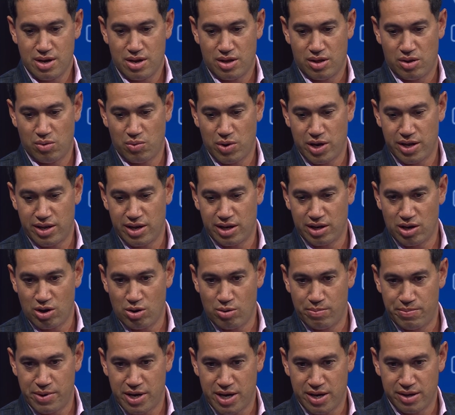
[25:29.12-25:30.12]
The way they go
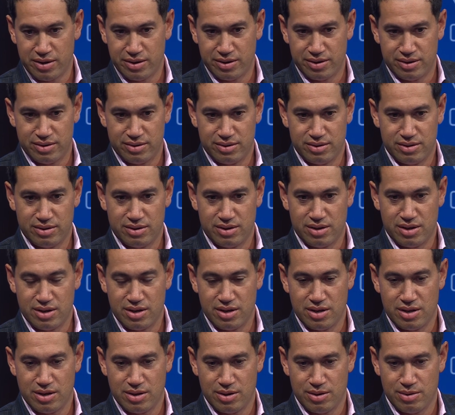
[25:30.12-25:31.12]
about it,
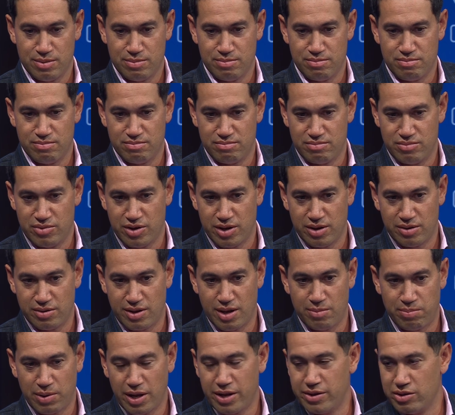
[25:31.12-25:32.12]

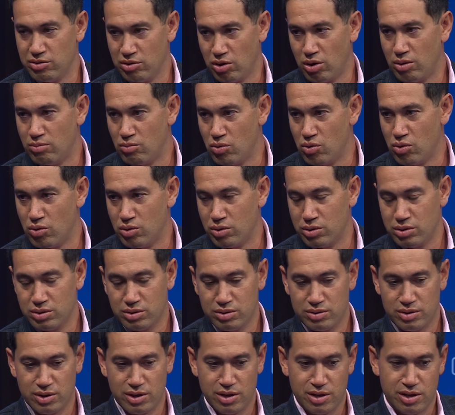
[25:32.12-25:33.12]
they play there a lot more.
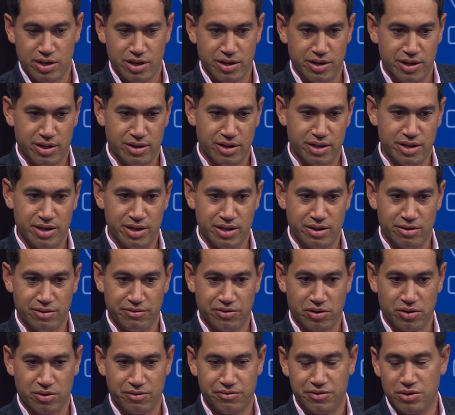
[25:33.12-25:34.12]
India
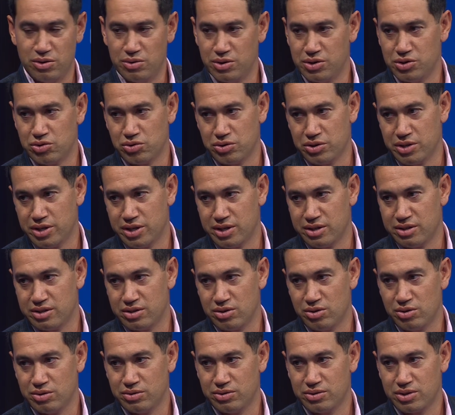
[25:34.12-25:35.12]
have got a few injury
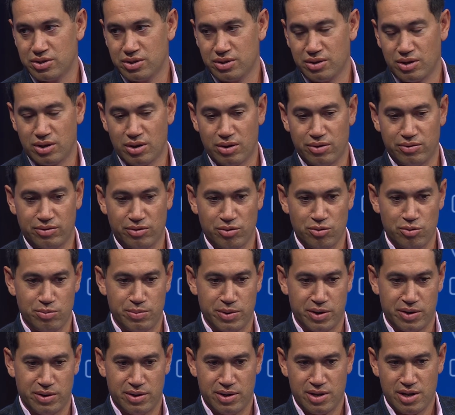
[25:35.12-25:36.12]
concerns going through,
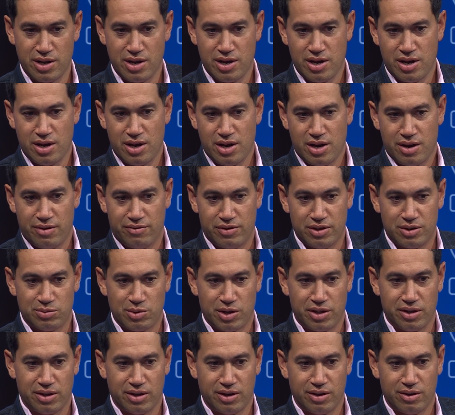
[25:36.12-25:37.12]
but if there's
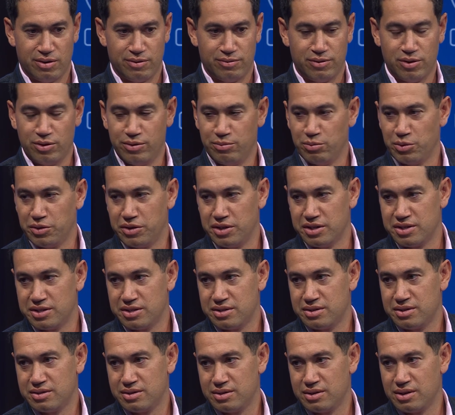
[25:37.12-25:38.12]
one thing I've learnt with
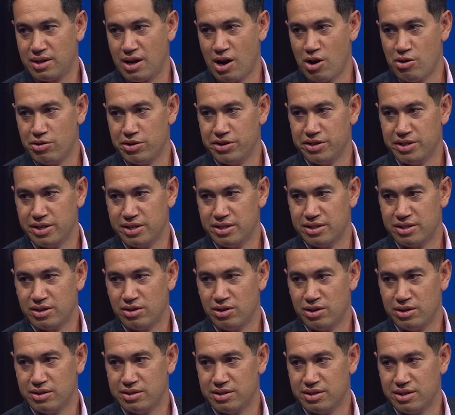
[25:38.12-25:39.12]
this current Indian
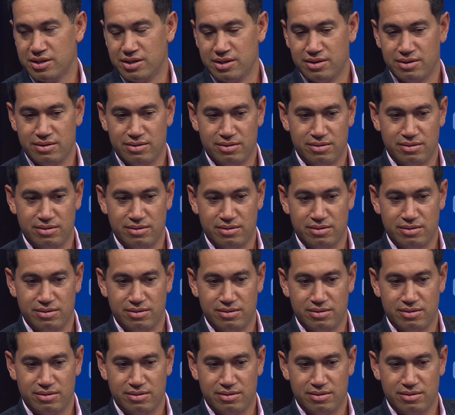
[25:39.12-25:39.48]
side is to,